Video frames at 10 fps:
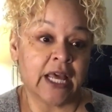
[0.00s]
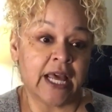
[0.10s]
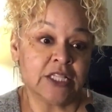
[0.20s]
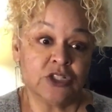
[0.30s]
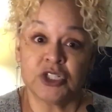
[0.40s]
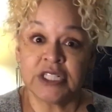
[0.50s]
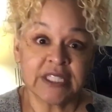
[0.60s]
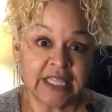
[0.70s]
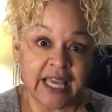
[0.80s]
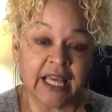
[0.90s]
and you
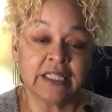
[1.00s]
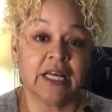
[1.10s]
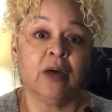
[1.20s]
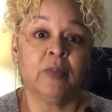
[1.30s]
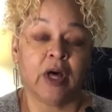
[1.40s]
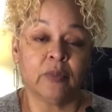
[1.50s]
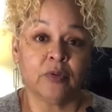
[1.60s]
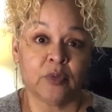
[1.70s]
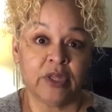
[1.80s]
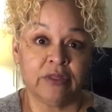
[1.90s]
just can't come up
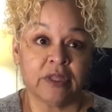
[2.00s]
with